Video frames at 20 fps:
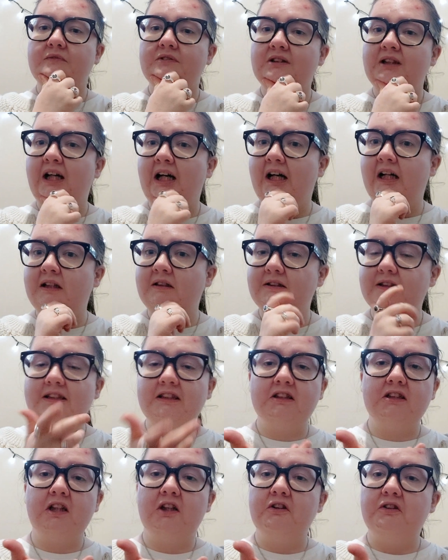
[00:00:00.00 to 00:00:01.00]
And it
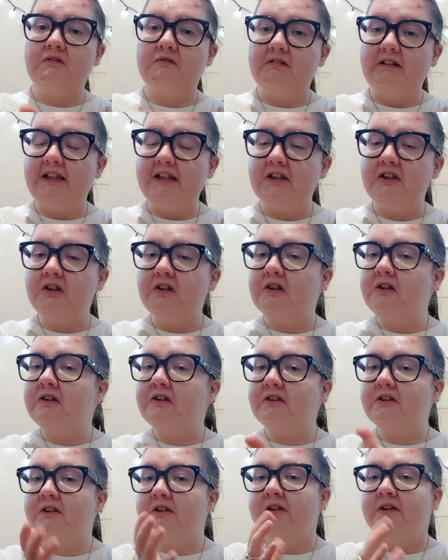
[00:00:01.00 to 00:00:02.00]
sounded really
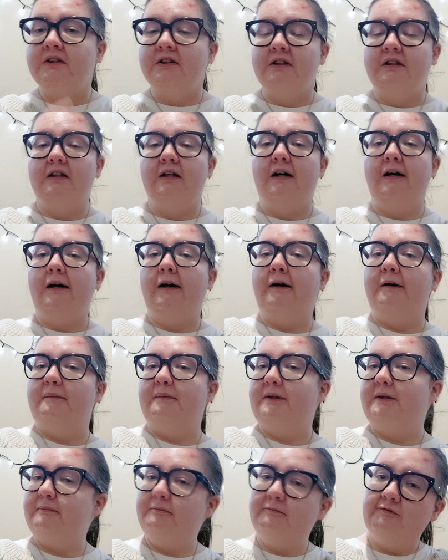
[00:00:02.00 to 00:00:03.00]
good.
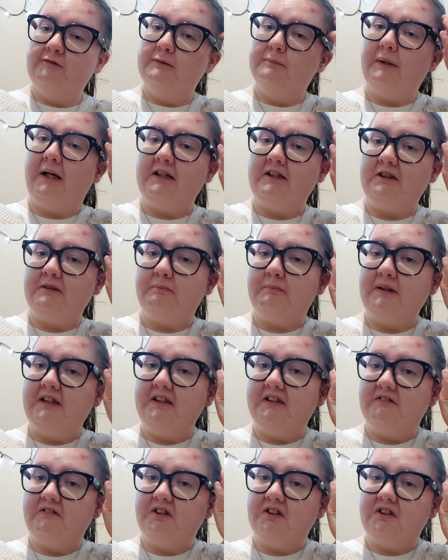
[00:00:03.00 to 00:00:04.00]
It reminded me
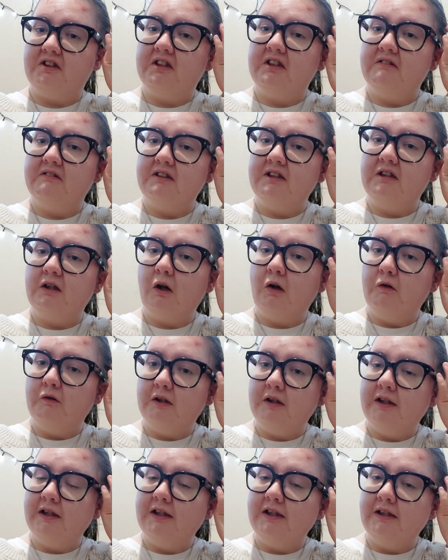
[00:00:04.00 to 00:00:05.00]
of the series
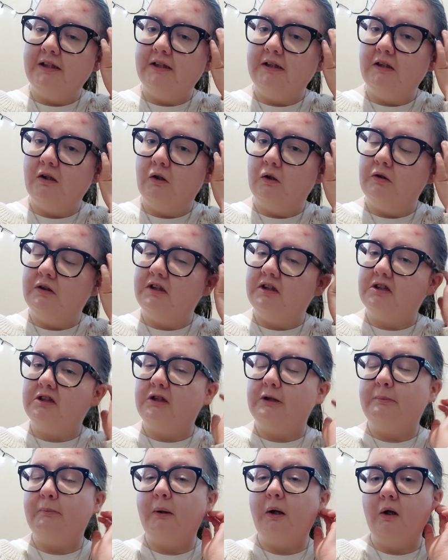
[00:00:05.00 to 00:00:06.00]
Loki on
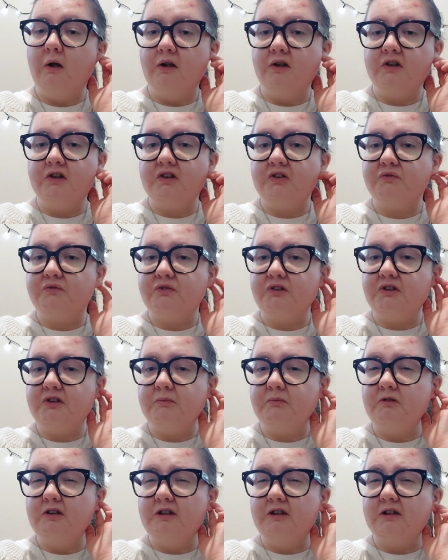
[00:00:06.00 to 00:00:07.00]
Disney Plus for some
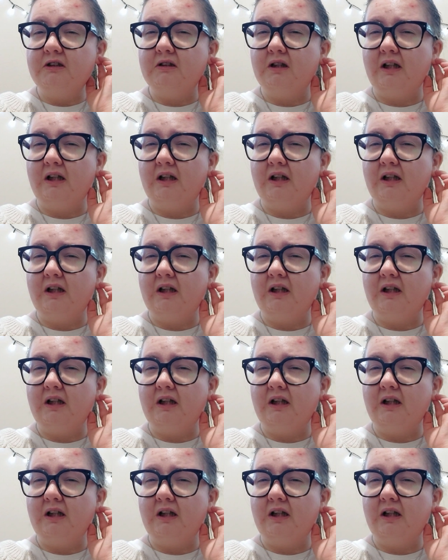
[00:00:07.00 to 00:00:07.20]
reason.